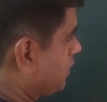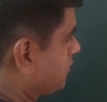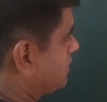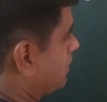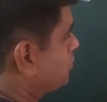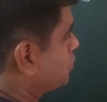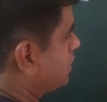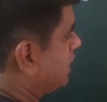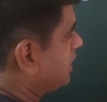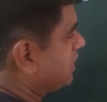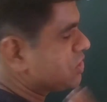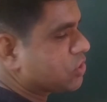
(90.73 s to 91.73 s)
of
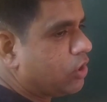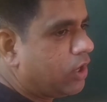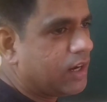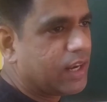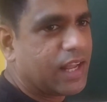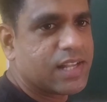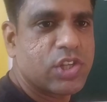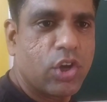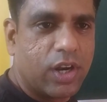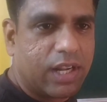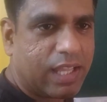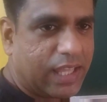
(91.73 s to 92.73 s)
substrate is called as
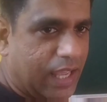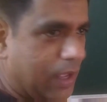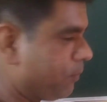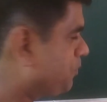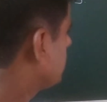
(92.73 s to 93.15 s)
your Km.